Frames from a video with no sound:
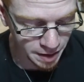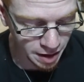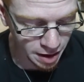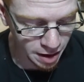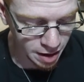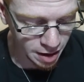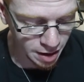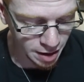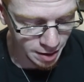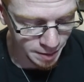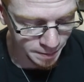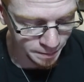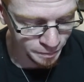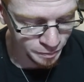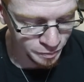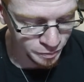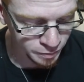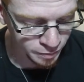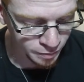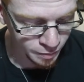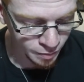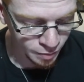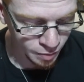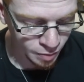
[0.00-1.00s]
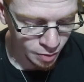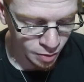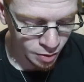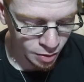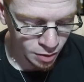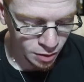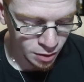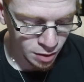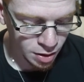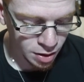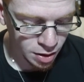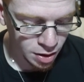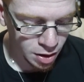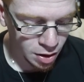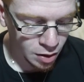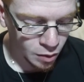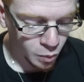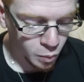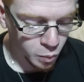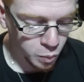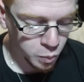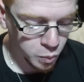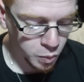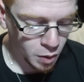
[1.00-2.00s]
Um,
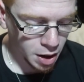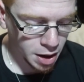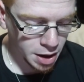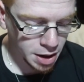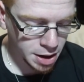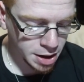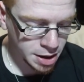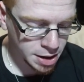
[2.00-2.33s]
what